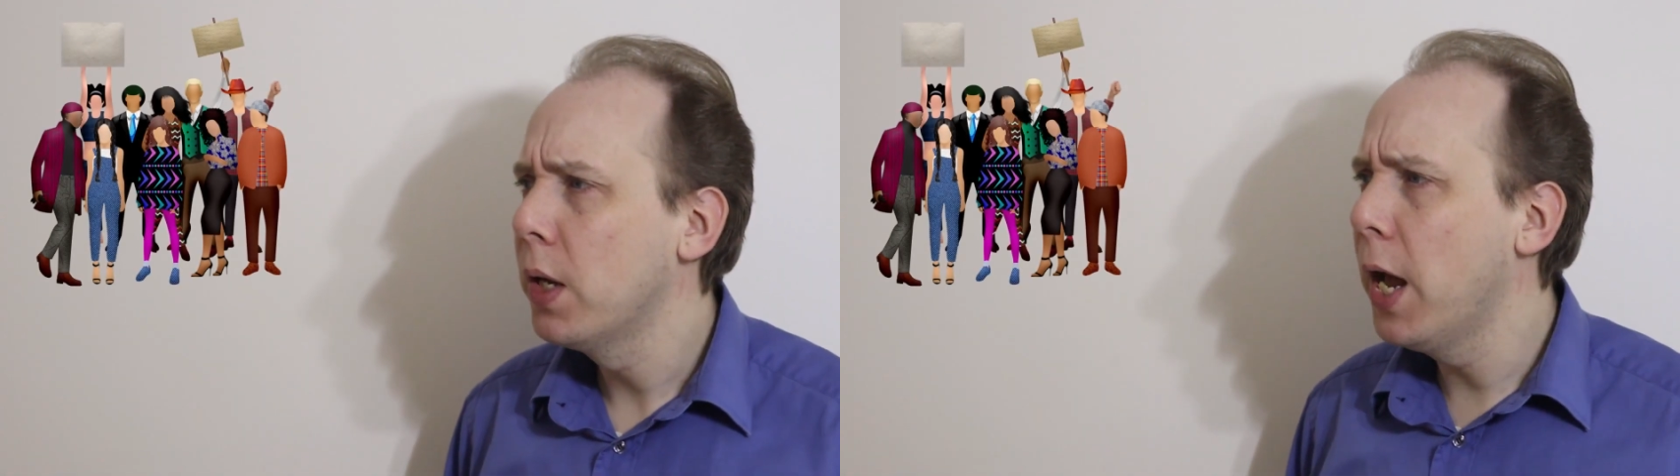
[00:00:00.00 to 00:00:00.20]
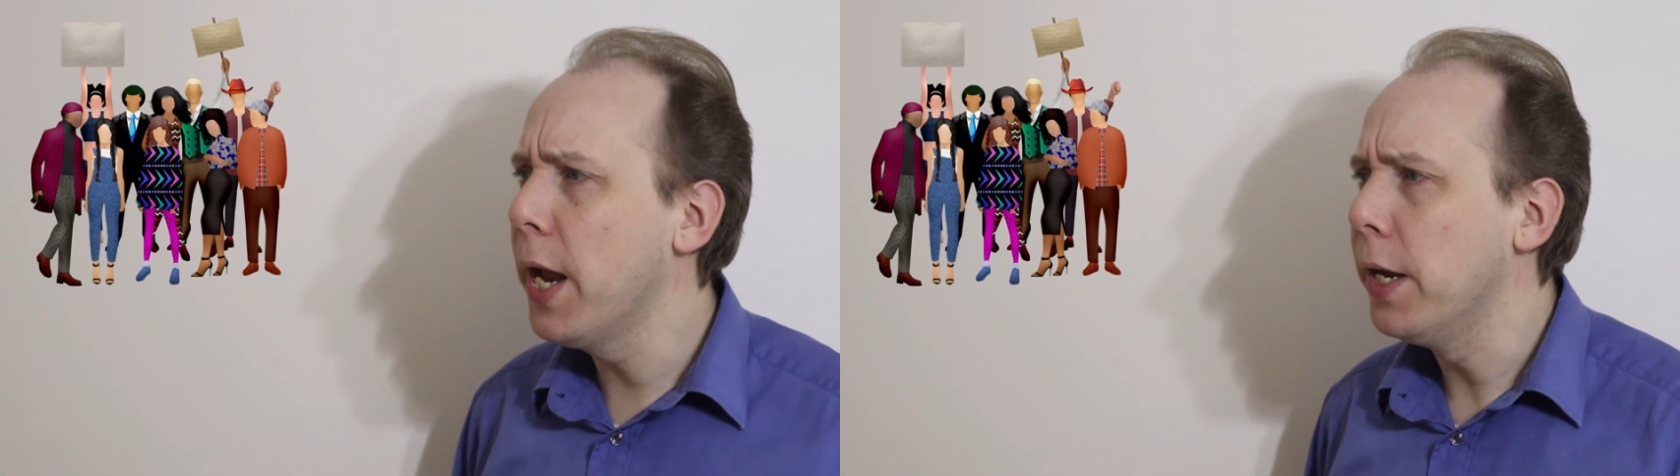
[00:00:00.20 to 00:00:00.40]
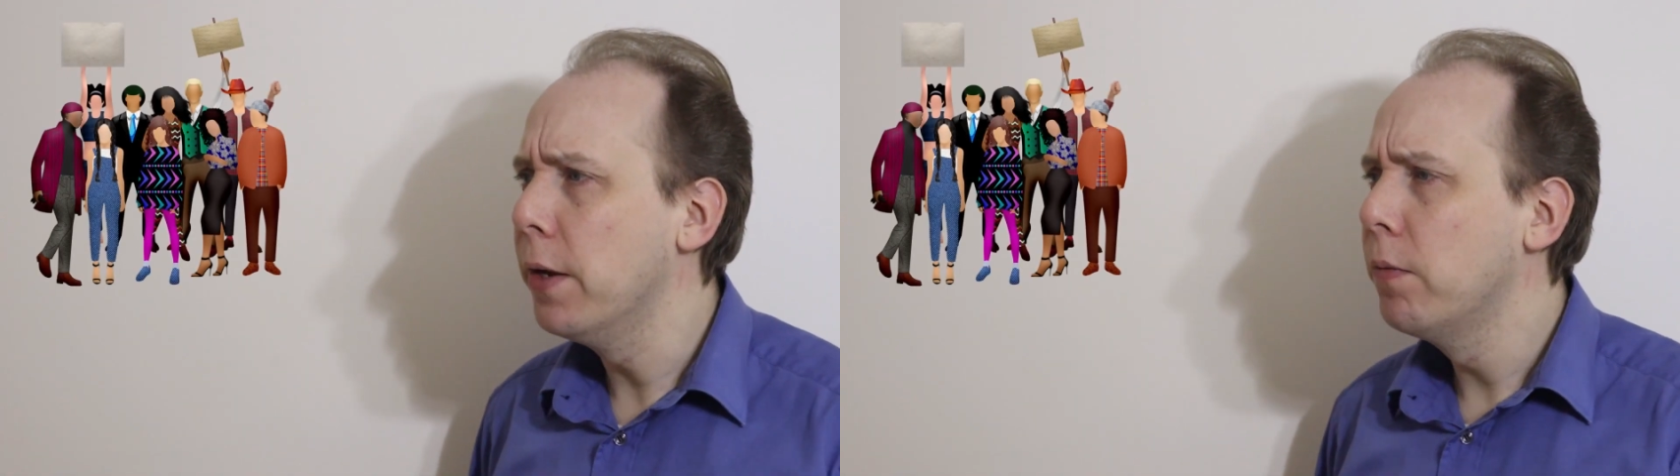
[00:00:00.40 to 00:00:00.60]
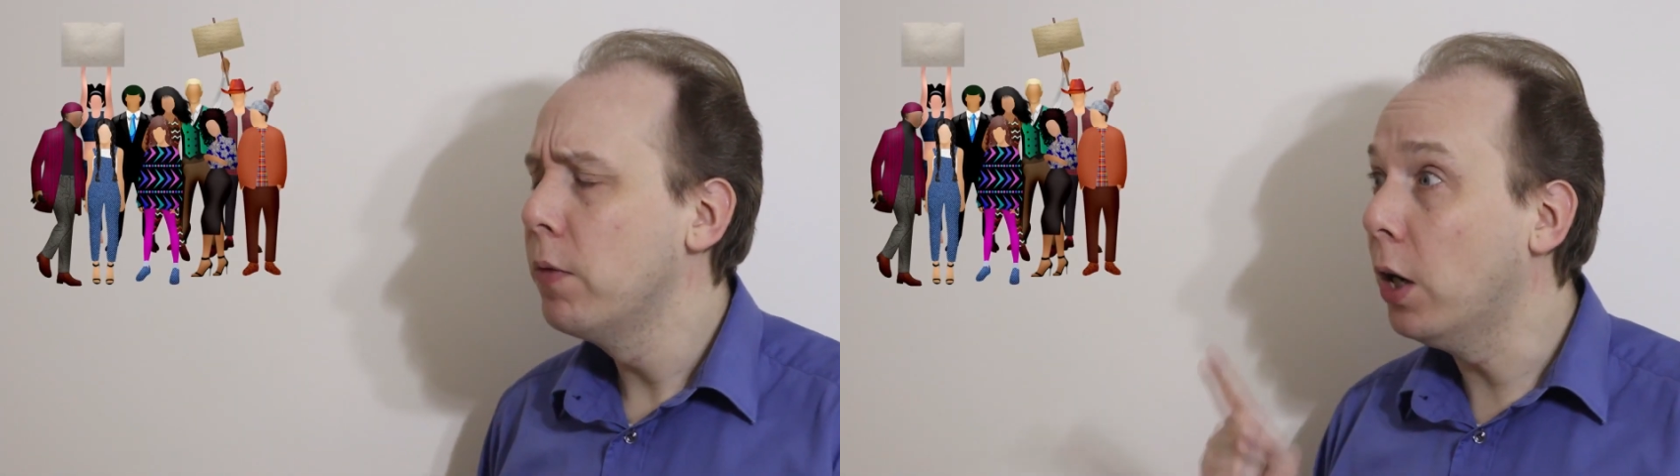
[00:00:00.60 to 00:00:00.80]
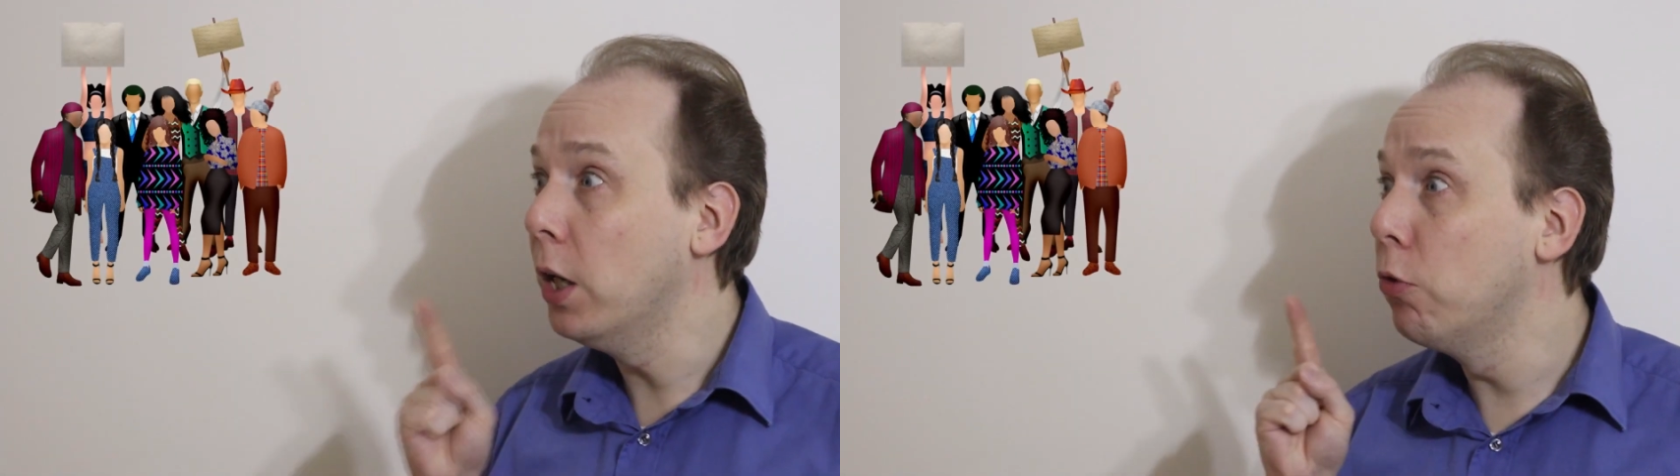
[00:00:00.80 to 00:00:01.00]
Hey,
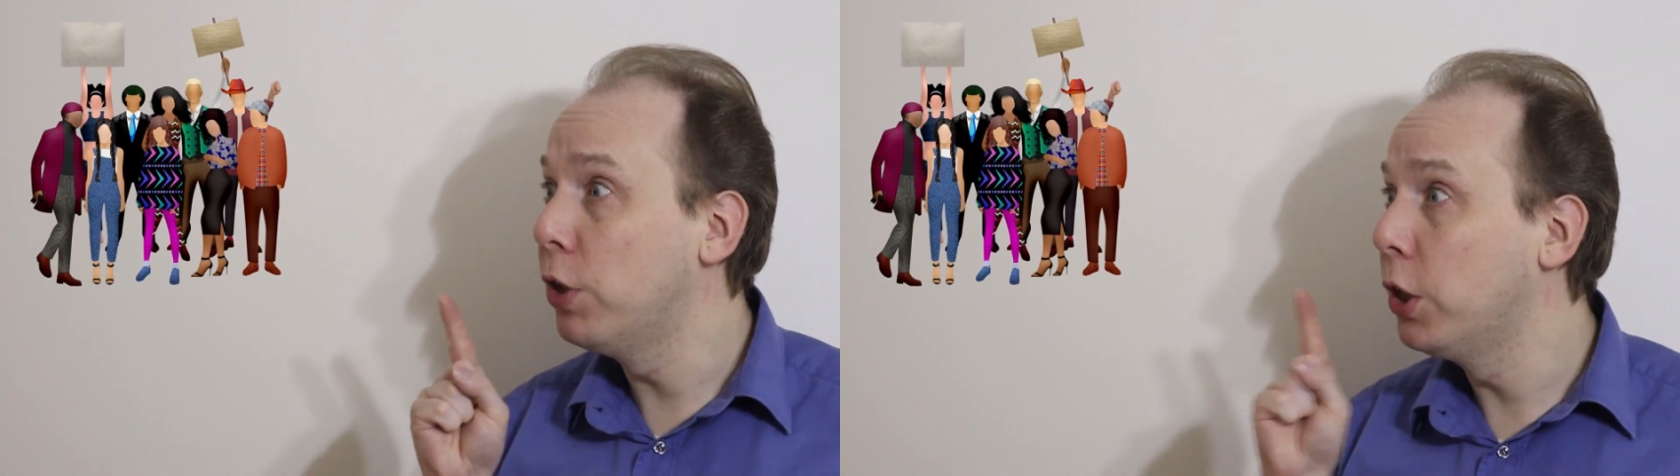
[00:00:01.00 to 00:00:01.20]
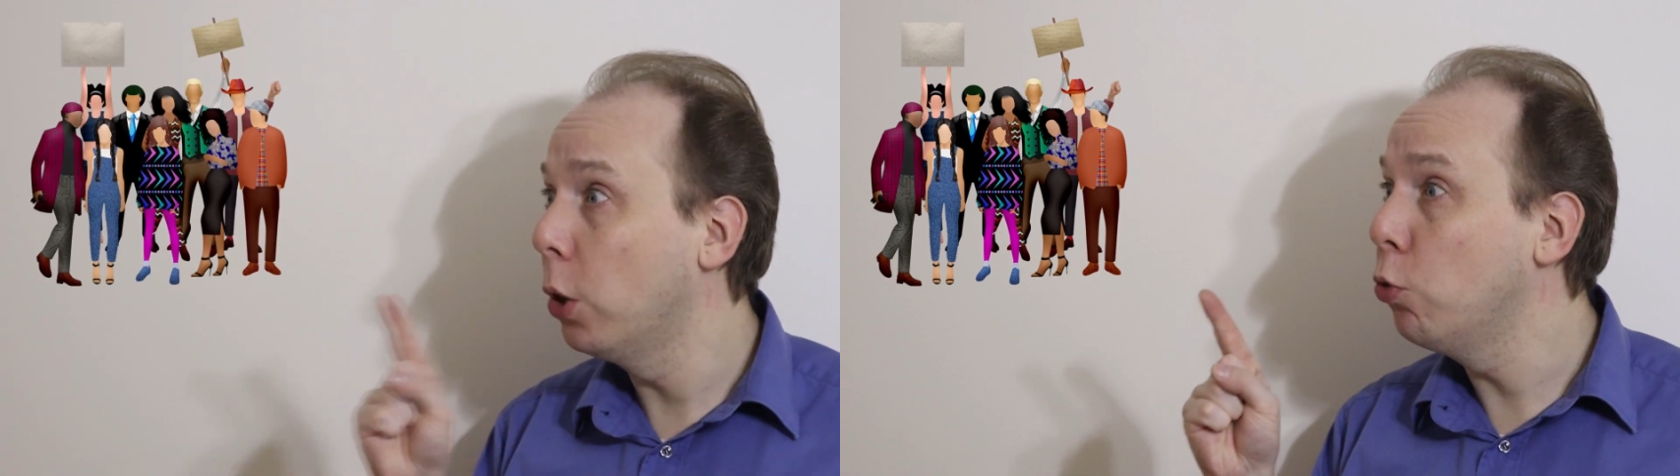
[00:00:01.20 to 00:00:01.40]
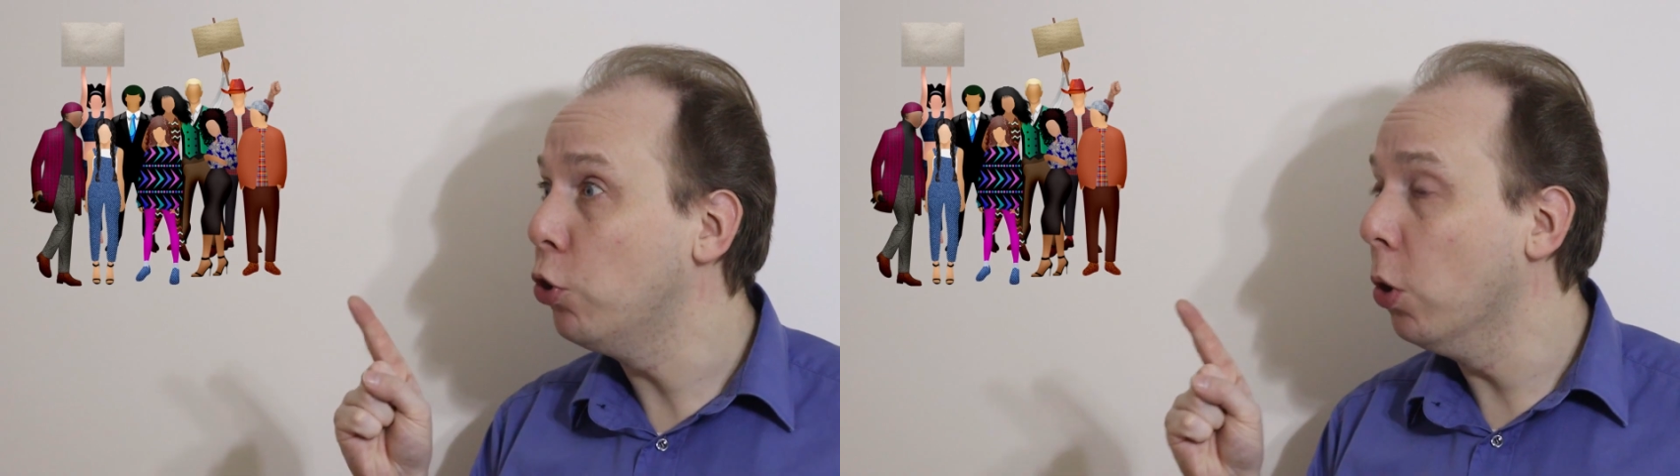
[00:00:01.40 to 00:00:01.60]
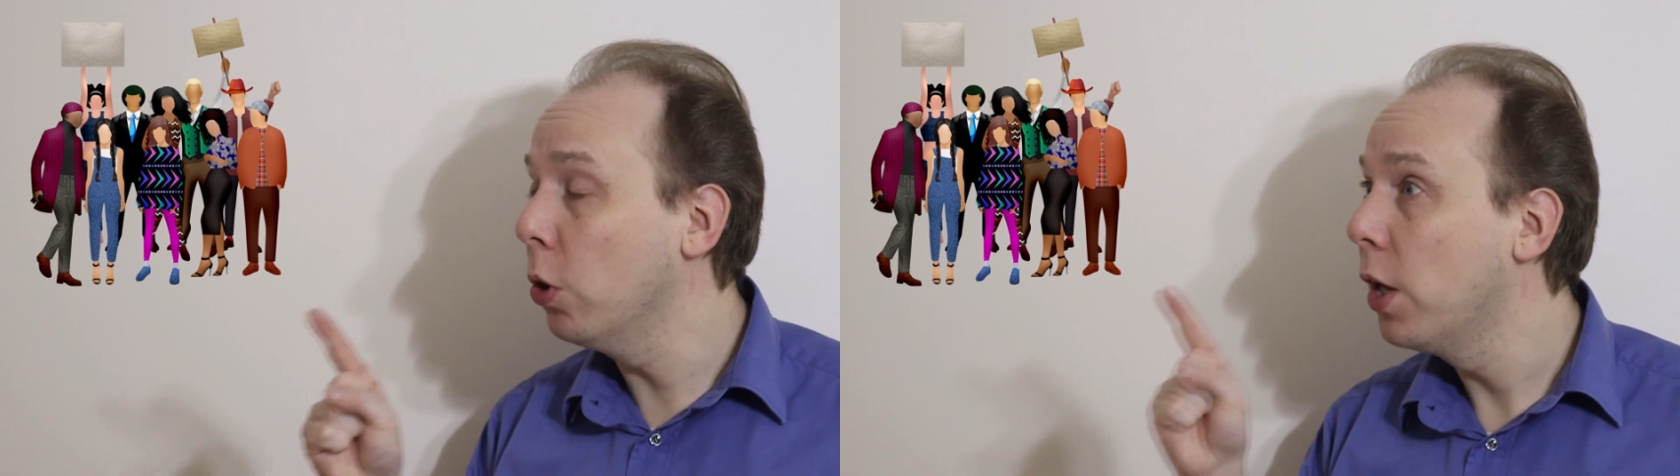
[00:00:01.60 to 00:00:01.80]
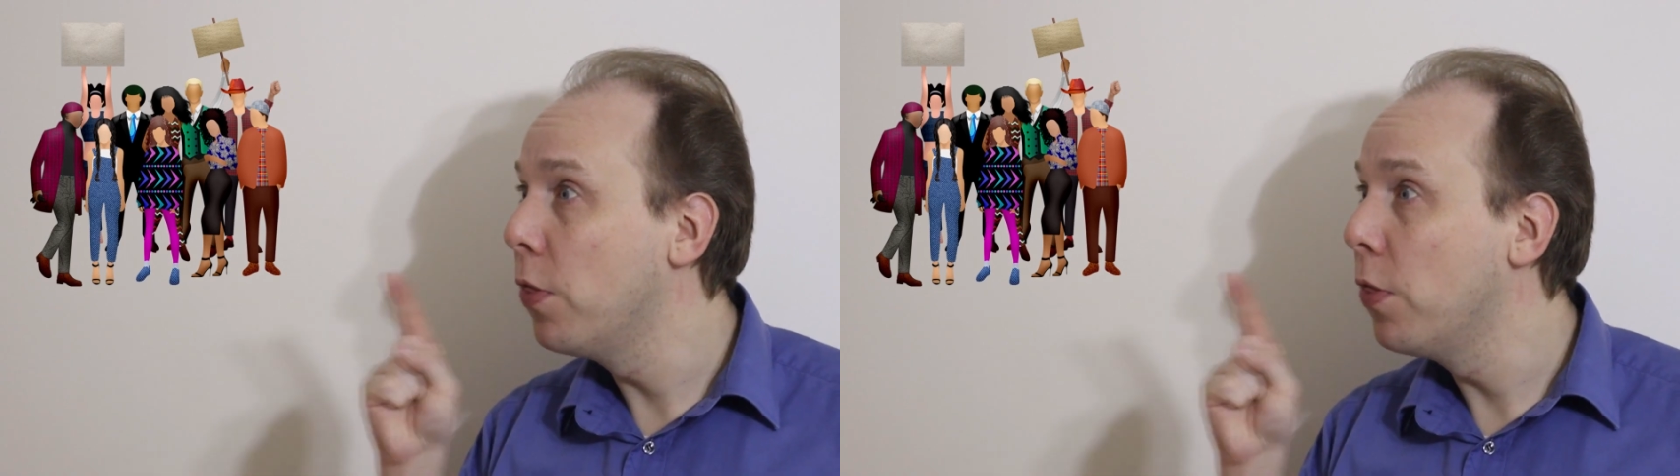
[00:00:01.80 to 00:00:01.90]
I already told you lot,